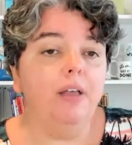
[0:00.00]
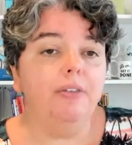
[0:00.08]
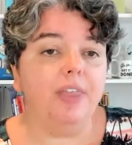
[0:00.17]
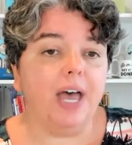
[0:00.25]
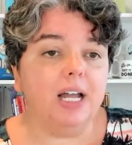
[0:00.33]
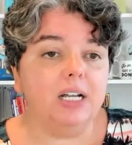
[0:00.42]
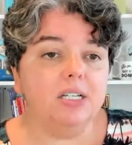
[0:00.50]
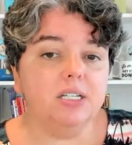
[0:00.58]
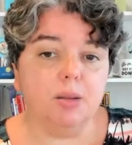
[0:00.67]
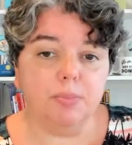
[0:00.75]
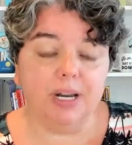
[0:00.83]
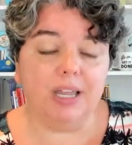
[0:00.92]
That is
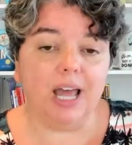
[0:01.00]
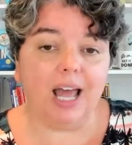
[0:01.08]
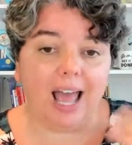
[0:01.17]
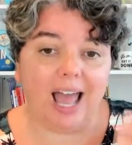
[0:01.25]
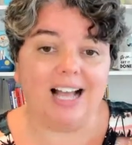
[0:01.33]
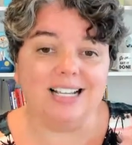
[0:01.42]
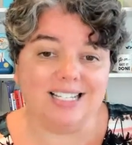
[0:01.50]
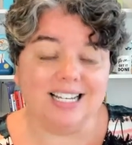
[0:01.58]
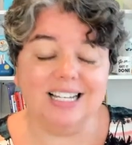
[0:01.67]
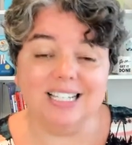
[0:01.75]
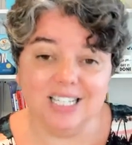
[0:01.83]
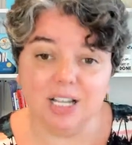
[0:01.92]
somebody that has
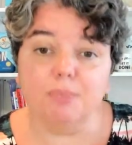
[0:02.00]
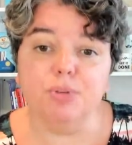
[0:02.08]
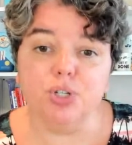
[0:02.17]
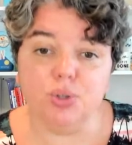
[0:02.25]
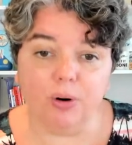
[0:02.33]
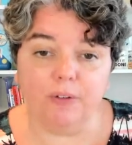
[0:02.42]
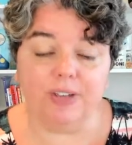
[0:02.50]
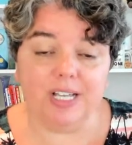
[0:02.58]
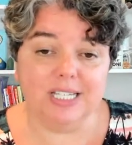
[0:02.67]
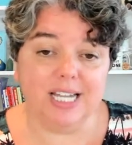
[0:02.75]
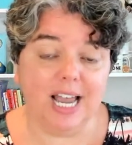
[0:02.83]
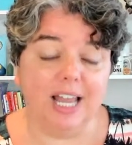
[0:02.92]
some sort of
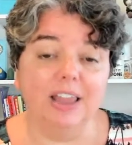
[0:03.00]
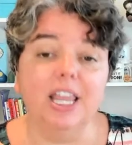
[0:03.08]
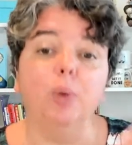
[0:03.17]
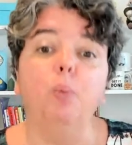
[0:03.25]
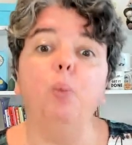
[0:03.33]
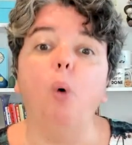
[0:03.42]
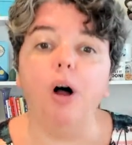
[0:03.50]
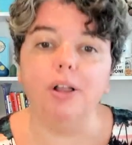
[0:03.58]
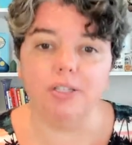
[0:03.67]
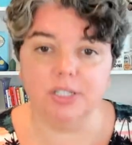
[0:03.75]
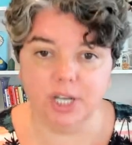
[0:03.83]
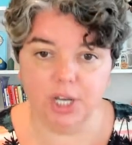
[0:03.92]
intent. They want
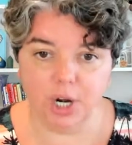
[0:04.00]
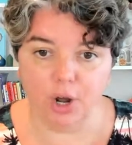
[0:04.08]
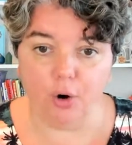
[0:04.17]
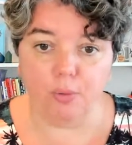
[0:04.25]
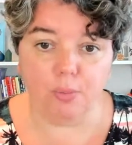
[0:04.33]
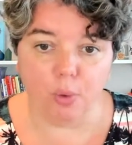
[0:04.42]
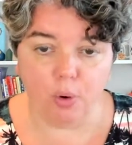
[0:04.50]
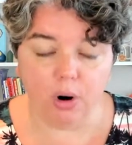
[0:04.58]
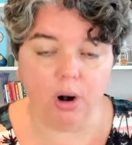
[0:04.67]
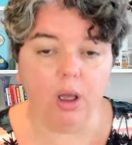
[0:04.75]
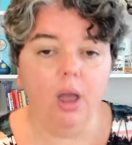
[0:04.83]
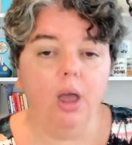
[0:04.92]
to know
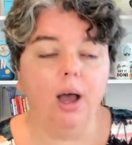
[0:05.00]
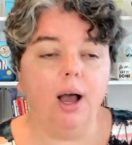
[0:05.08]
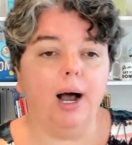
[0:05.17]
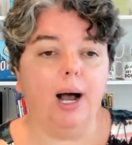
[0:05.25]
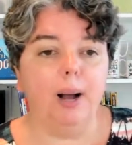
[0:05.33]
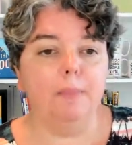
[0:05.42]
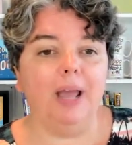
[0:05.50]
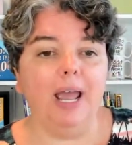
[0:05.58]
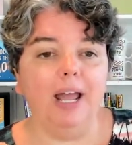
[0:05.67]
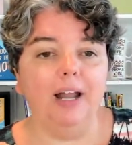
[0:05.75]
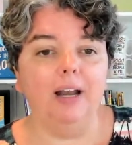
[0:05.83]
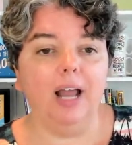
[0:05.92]
more,
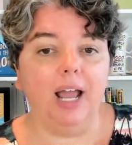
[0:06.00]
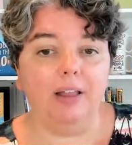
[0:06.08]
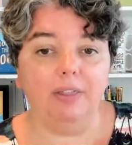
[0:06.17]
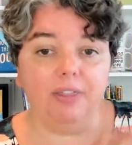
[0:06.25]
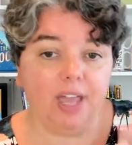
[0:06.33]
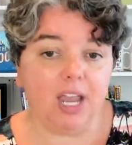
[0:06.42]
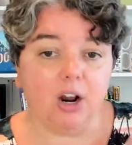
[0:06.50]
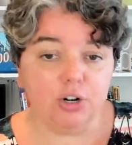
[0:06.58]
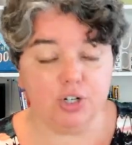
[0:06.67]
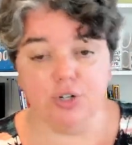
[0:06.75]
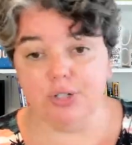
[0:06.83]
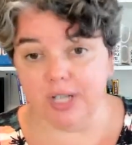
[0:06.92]
and they are
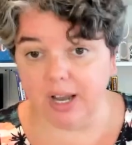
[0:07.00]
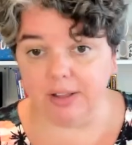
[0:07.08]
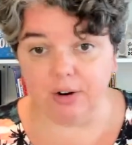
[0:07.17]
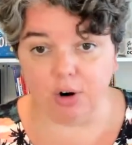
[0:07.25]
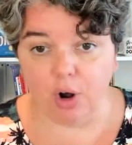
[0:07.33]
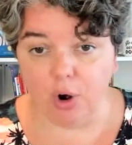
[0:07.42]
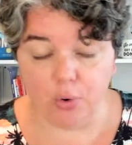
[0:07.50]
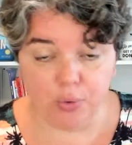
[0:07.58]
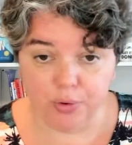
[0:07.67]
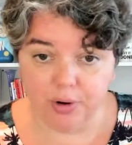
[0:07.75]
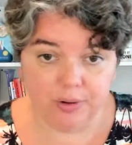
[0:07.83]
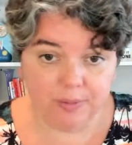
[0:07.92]
choosing on their
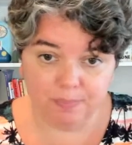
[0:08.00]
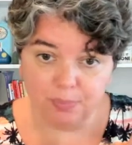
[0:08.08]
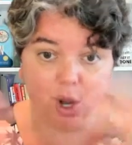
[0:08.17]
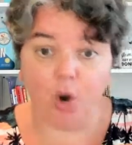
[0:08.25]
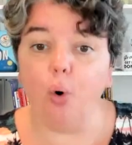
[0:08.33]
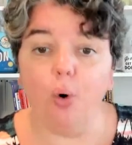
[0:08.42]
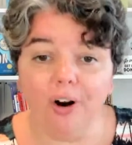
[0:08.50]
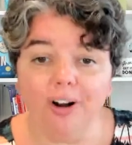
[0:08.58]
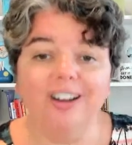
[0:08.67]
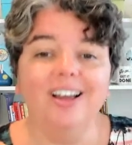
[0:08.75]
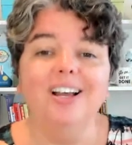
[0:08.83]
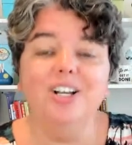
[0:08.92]
own accord
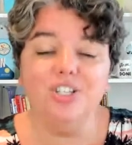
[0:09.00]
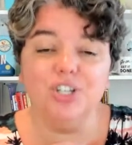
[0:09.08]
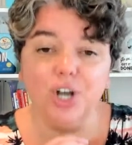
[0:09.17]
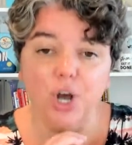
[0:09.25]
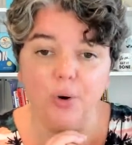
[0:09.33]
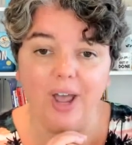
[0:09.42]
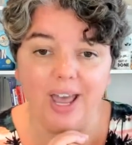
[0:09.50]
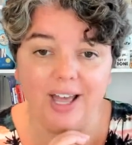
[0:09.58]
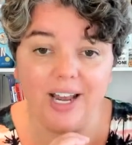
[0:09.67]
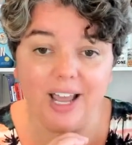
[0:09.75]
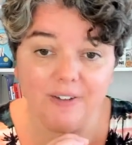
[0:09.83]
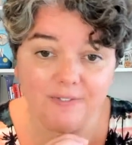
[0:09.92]
to go
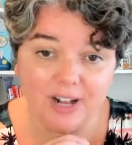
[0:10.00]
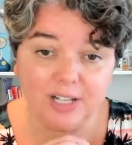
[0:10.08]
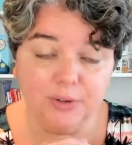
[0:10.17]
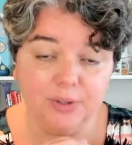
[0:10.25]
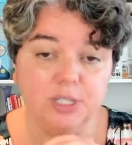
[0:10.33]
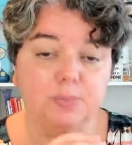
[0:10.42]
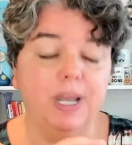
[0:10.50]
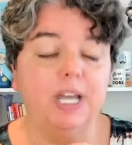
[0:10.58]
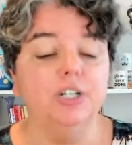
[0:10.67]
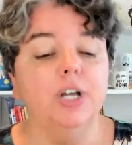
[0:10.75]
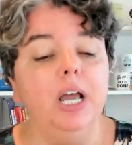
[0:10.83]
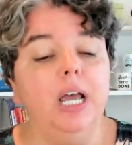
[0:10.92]
ahead and follow this
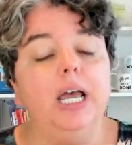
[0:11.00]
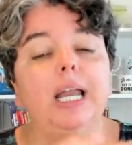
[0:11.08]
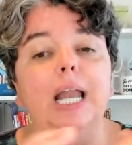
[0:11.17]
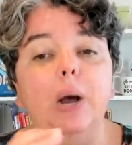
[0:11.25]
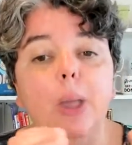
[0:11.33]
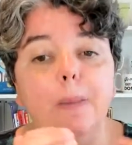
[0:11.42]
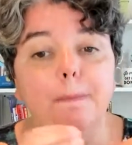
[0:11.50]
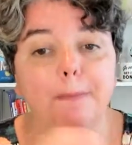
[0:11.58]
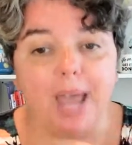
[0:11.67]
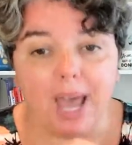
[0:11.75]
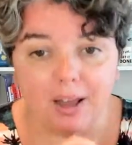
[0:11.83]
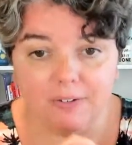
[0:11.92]
page. Now, a
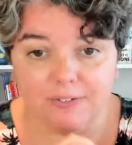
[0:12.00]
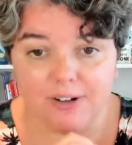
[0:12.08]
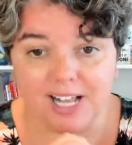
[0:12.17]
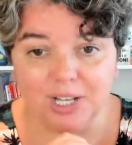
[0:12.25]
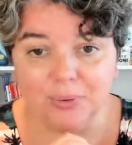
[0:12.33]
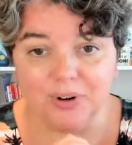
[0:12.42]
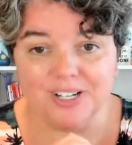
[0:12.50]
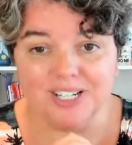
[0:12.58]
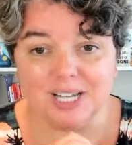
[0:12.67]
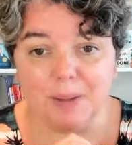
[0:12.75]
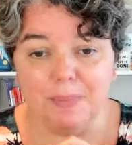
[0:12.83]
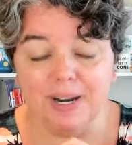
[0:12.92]
bad follower is
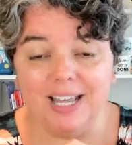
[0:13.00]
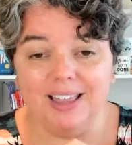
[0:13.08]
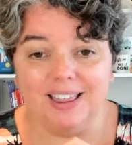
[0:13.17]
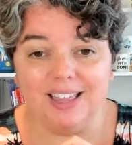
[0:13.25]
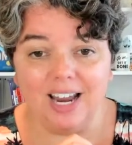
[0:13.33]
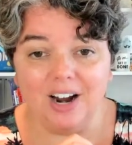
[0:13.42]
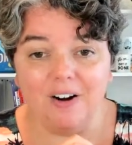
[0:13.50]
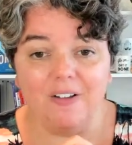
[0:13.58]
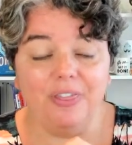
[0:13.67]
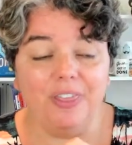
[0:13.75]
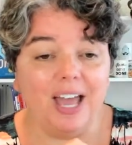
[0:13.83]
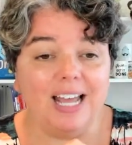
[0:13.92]
somebody
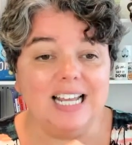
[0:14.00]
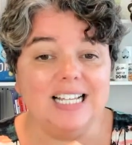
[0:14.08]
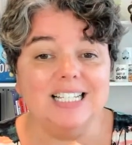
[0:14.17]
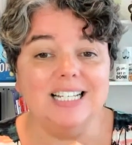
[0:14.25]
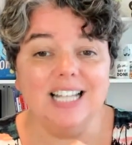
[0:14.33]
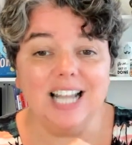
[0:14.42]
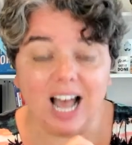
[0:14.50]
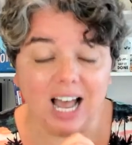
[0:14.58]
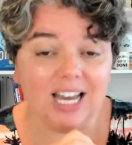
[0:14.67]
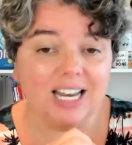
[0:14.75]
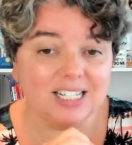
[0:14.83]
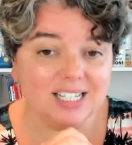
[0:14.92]
there that is
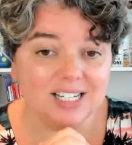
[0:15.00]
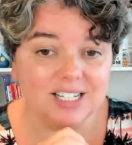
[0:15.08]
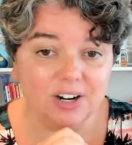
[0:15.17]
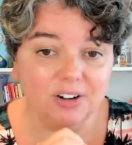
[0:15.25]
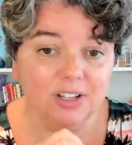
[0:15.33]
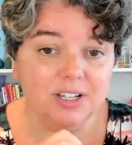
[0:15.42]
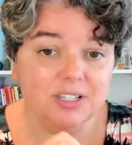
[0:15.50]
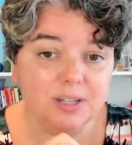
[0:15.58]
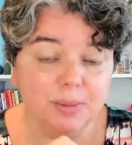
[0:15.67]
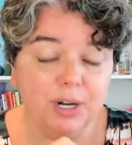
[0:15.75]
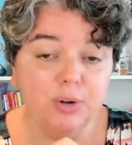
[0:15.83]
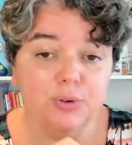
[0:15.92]
not necessarily
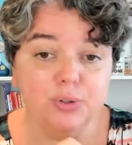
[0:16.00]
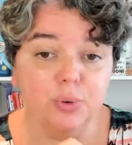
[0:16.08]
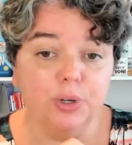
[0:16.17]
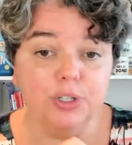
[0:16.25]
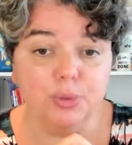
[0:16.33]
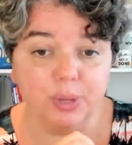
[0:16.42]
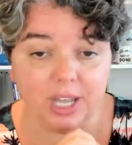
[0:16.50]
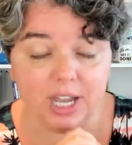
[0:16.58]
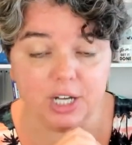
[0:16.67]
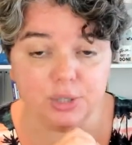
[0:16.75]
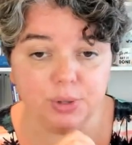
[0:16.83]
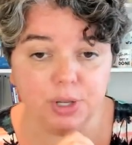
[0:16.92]
somebody who's going to
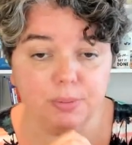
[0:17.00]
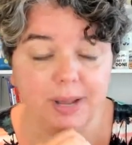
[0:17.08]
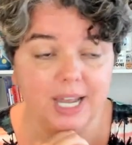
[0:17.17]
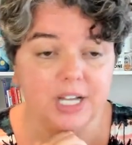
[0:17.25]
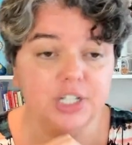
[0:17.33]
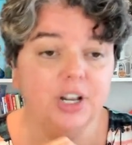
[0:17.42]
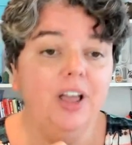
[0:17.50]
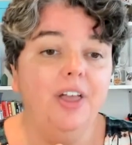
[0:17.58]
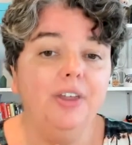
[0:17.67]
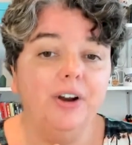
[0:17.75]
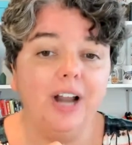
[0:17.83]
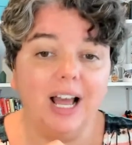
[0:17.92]
engage with your page.
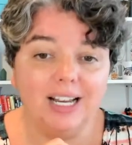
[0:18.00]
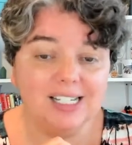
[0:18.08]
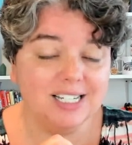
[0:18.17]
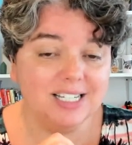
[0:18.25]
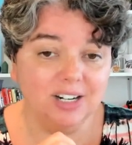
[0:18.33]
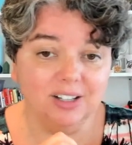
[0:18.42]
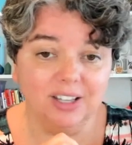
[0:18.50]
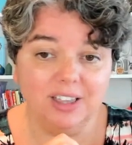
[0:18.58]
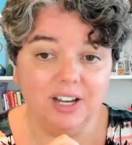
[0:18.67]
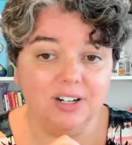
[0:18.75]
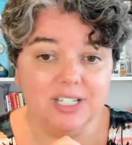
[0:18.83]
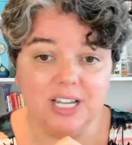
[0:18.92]
They're not necessarily
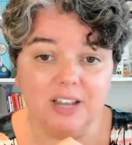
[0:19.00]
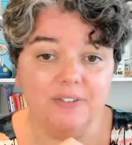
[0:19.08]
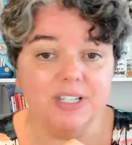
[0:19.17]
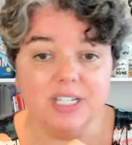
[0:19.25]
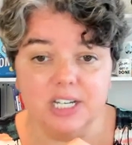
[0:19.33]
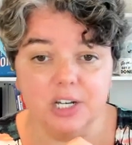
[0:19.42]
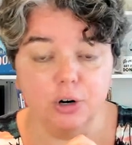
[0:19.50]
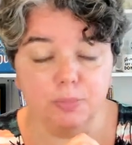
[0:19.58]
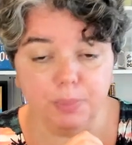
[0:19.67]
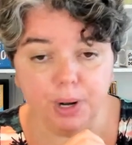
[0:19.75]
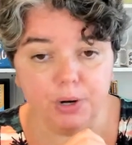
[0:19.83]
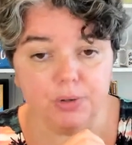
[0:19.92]
there to even see your
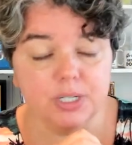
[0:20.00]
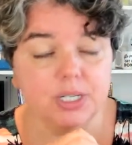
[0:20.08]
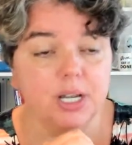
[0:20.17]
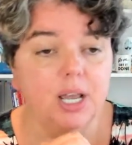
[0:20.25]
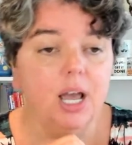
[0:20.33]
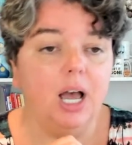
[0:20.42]
posts.